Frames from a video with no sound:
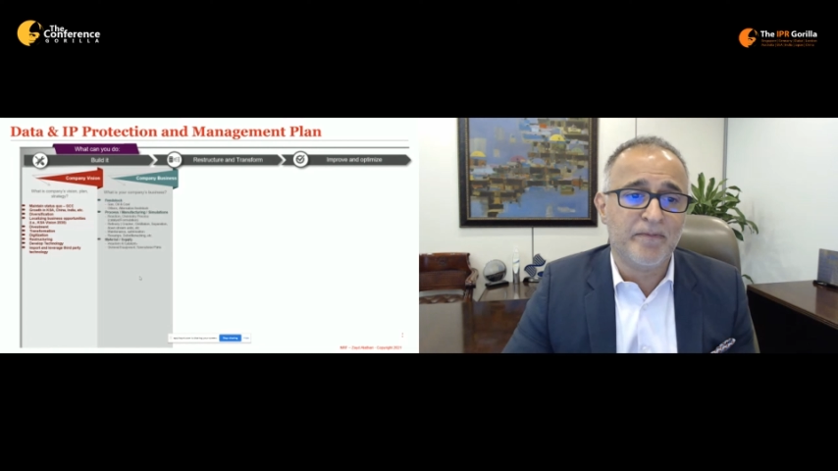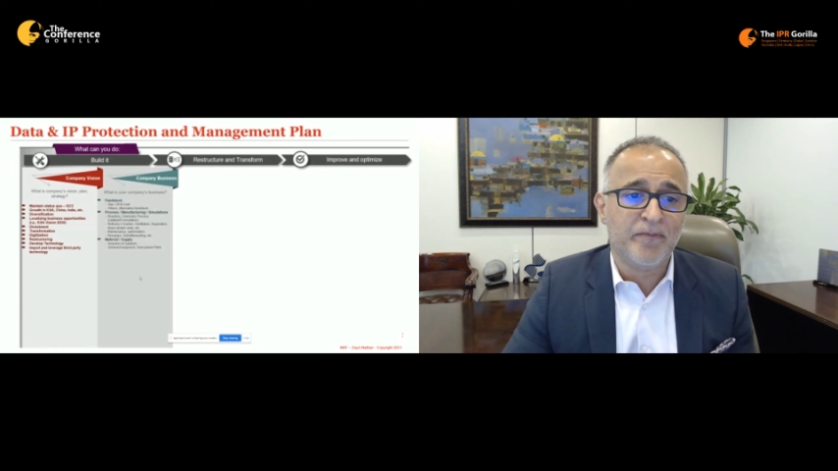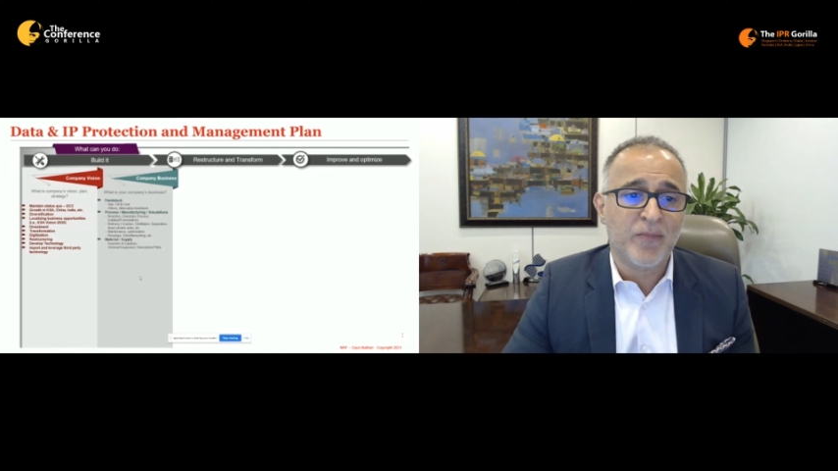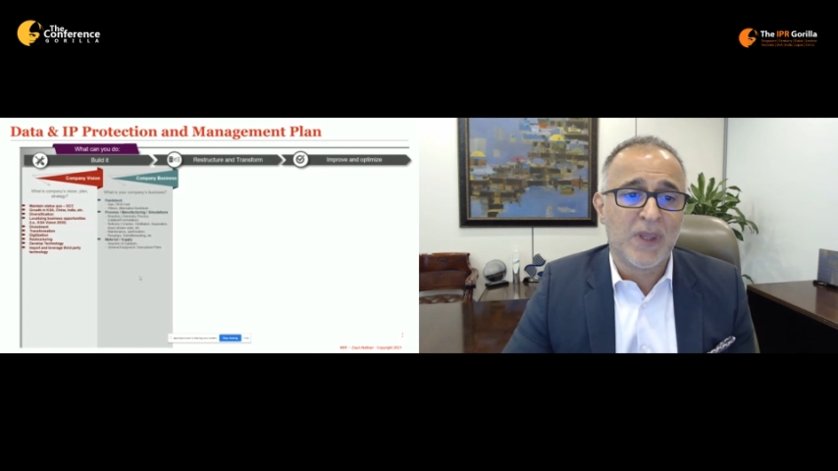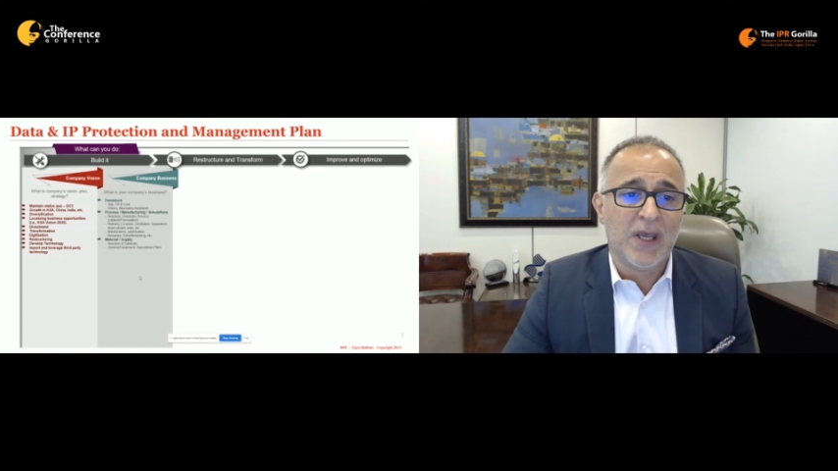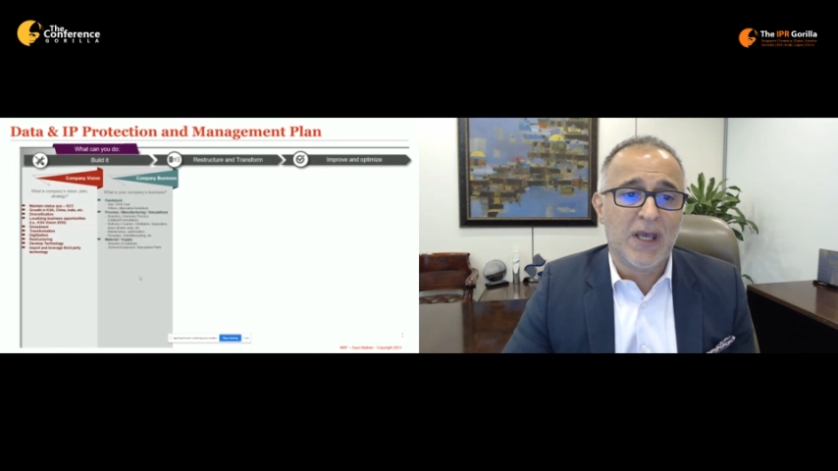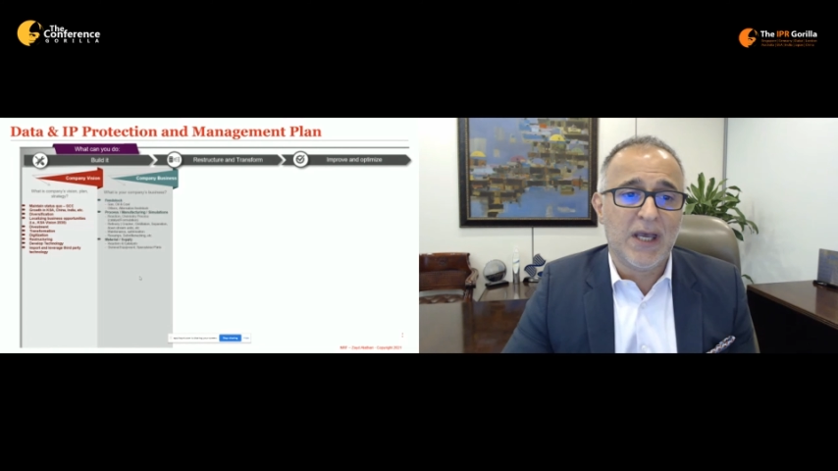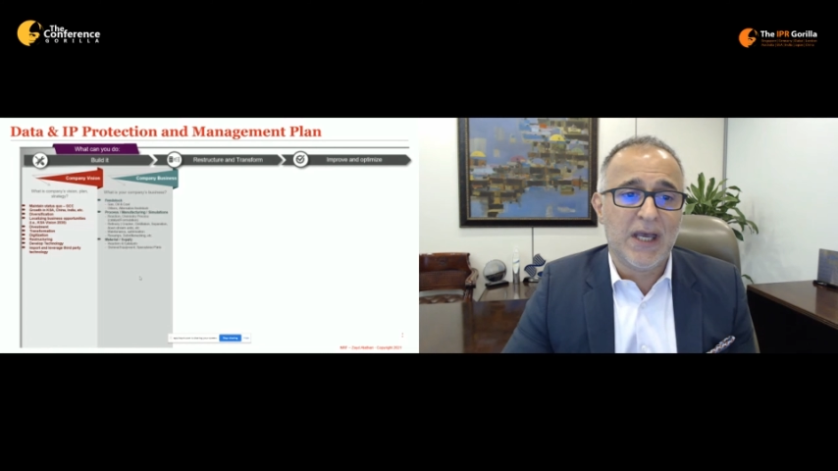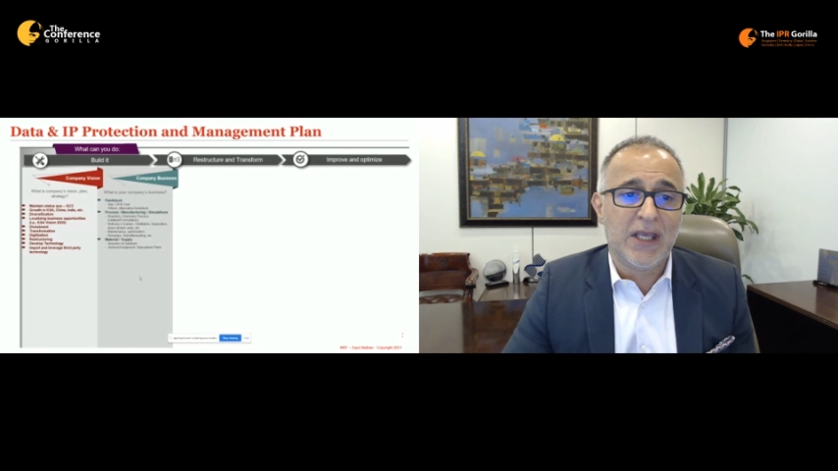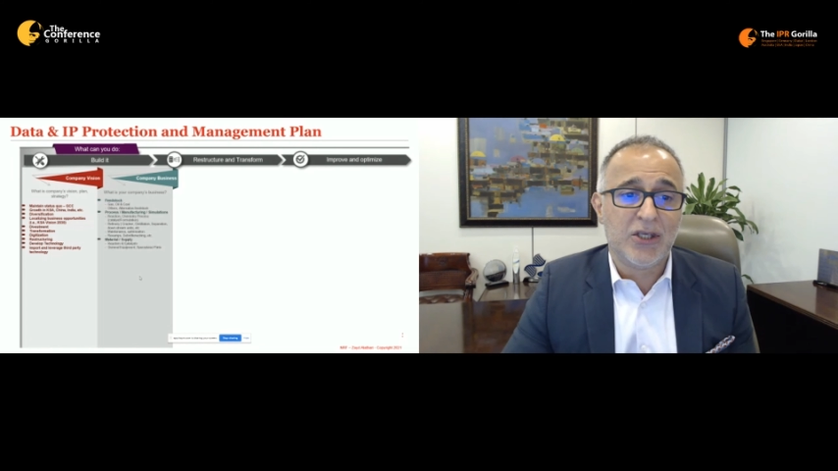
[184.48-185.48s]

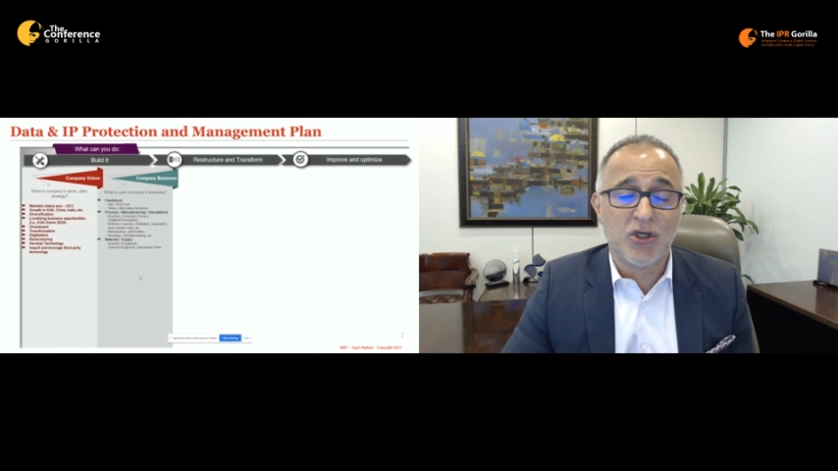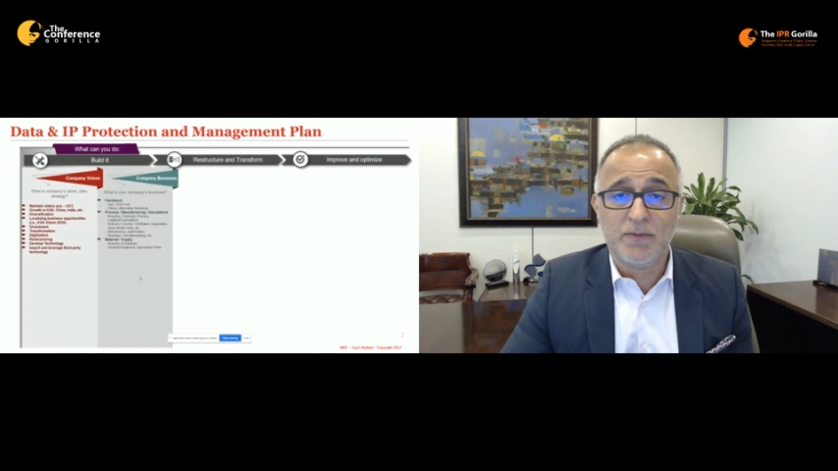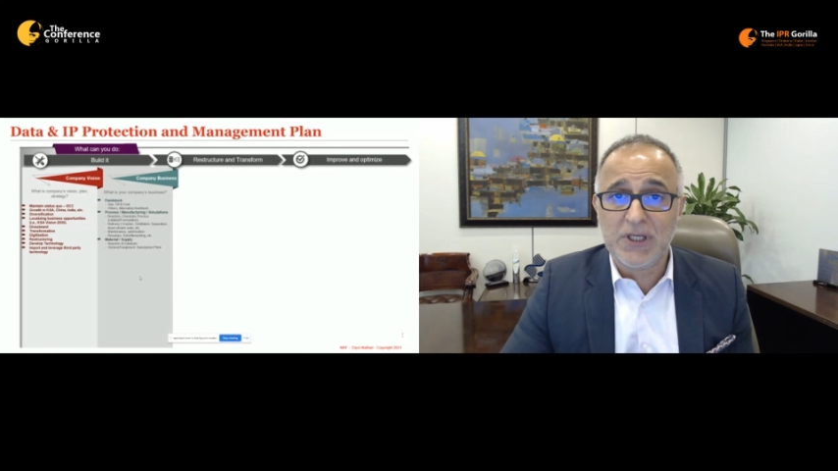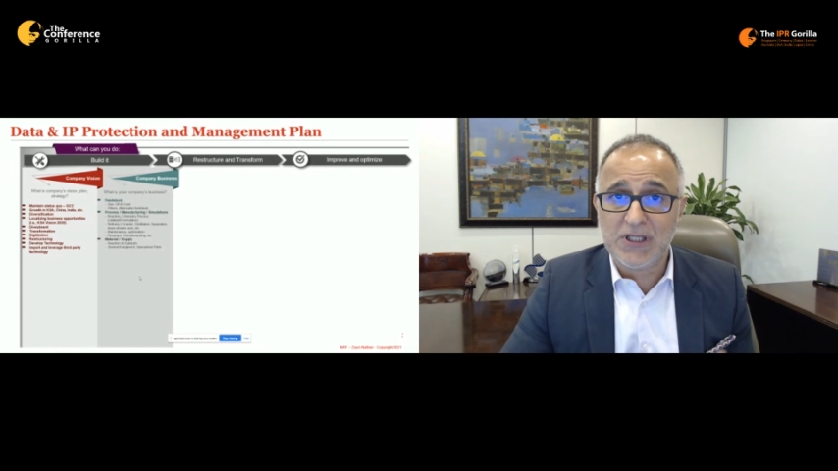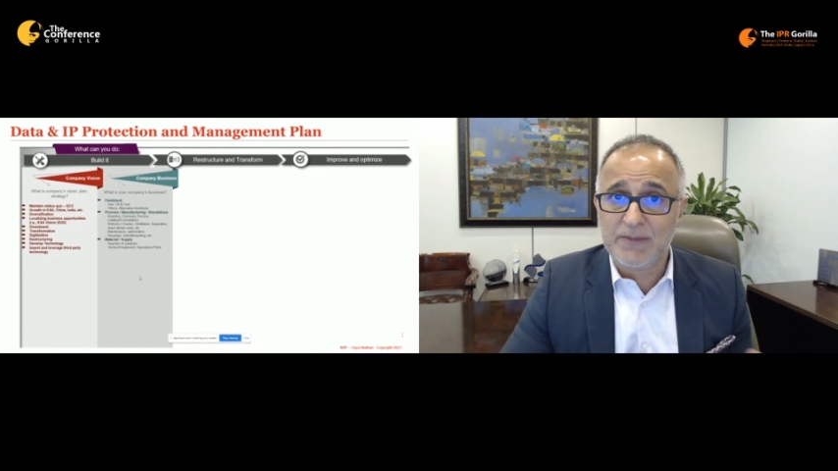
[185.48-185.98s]
It could be in